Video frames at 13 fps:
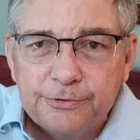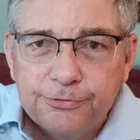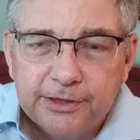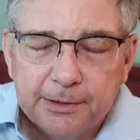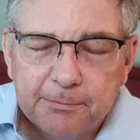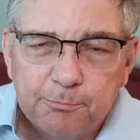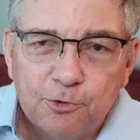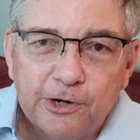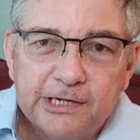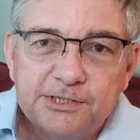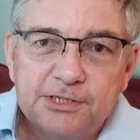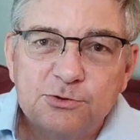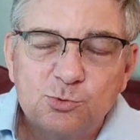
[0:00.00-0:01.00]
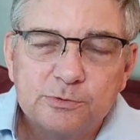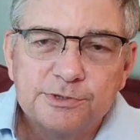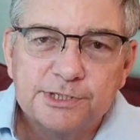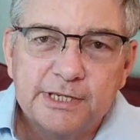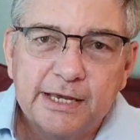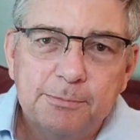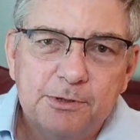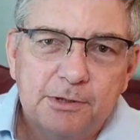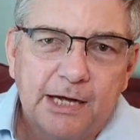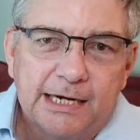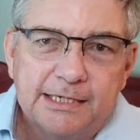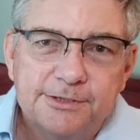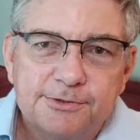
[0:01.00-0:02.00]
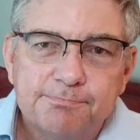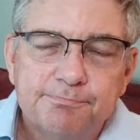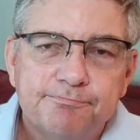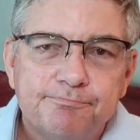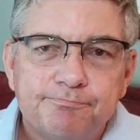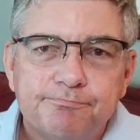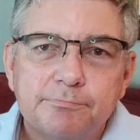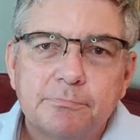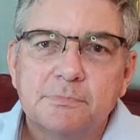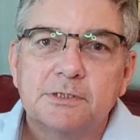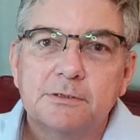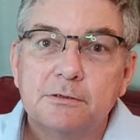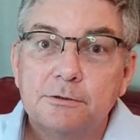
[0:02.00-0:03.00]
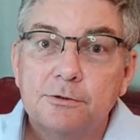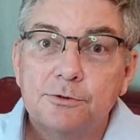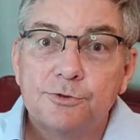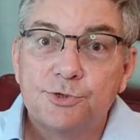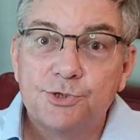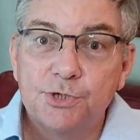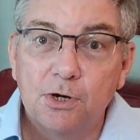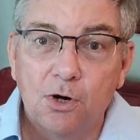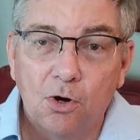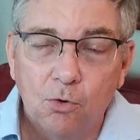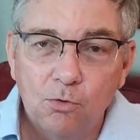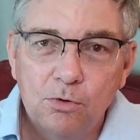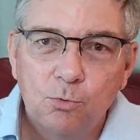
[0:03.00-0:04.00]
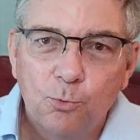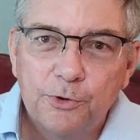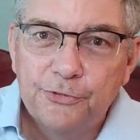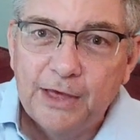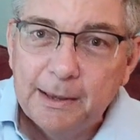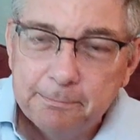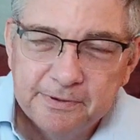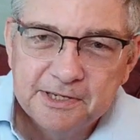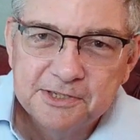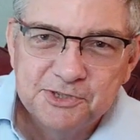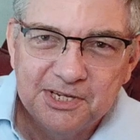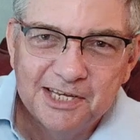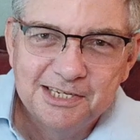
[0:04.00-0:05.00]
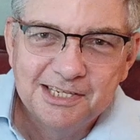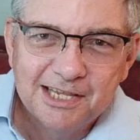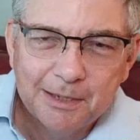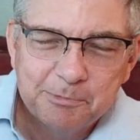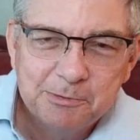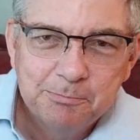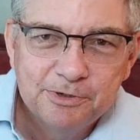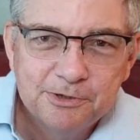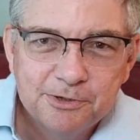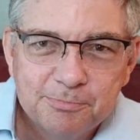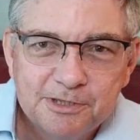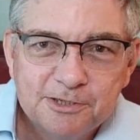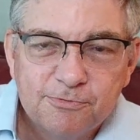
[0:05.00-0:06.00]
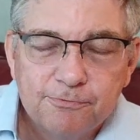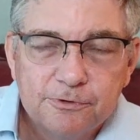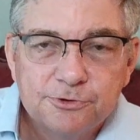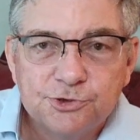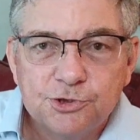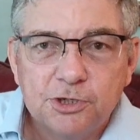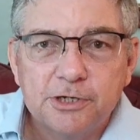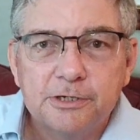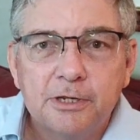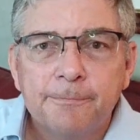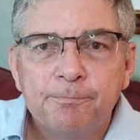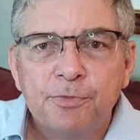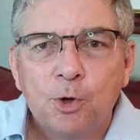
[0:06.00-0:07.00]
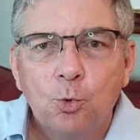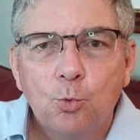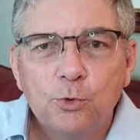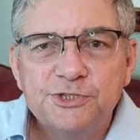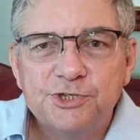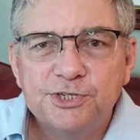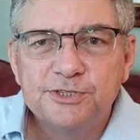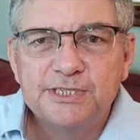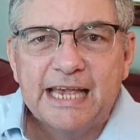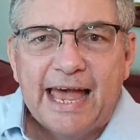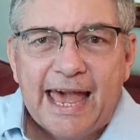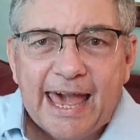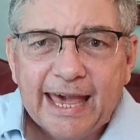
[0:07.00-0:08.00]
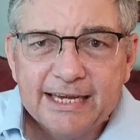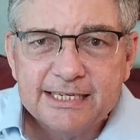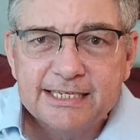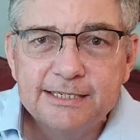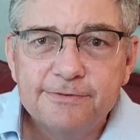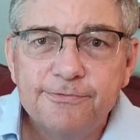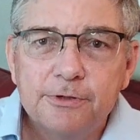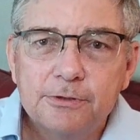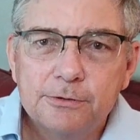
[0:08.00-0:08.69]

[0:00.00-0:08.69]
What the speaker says: we think prices will stabilize. So with that being said, let me put up this first chart, which is active